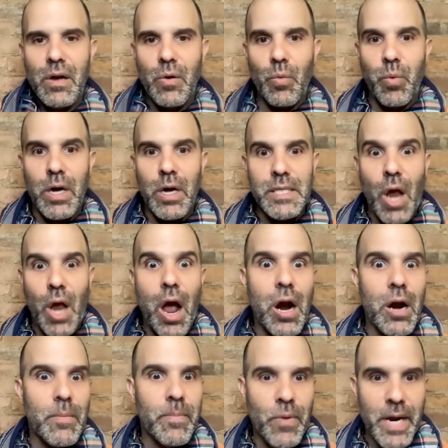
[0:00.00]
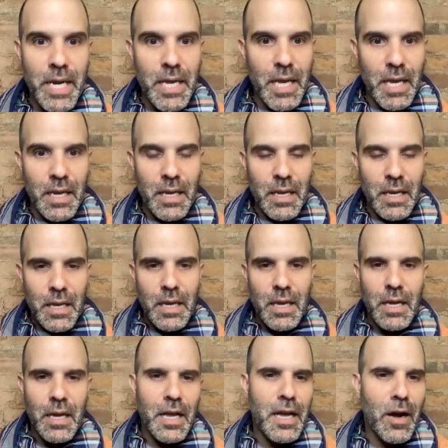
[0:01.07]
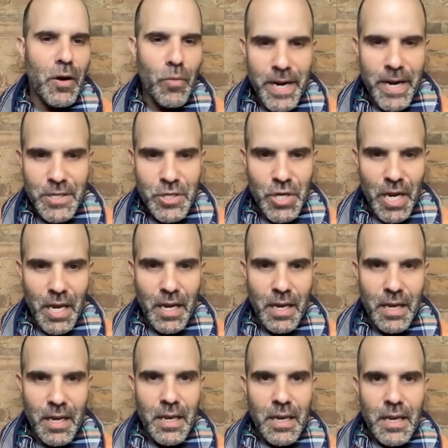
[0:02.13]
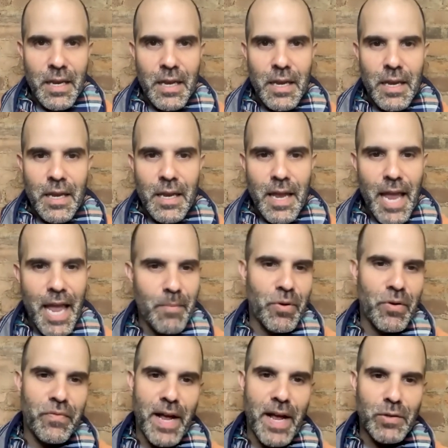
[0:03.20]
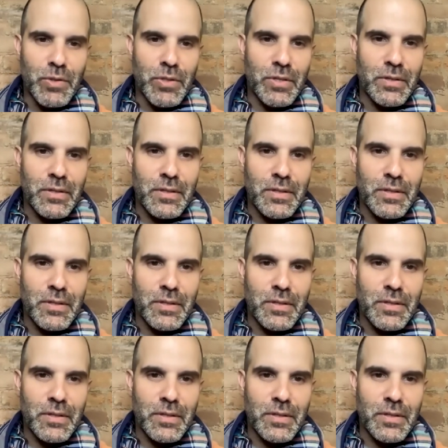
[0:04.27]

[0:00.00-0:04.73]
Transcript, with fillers: was heartbreaking, gut wrenching, and profound